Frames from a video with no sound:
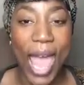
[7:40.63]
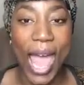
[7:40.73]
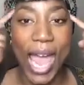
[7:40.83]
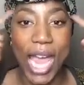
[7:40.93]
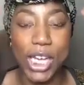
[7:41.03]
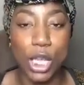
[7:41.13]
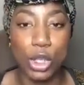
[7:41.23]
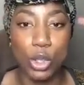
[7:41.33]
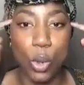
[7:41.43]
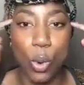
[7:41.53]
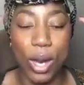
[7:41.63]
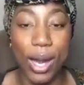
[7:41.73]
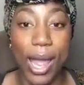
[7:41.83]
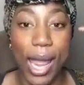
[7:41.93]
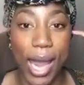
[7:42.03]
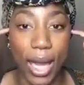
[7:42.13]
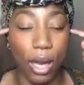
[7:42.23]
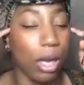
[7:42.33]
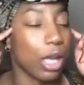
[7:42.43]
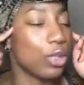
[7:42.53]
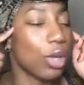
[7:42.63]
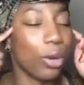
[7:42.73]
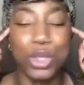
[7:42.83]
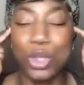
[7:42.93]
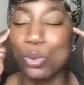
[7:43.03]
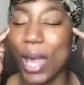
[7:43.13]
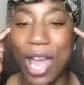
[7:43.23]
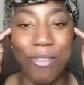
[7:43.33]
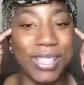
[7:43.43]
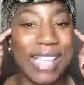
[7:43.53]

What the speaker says: and your hair. Don't you ever.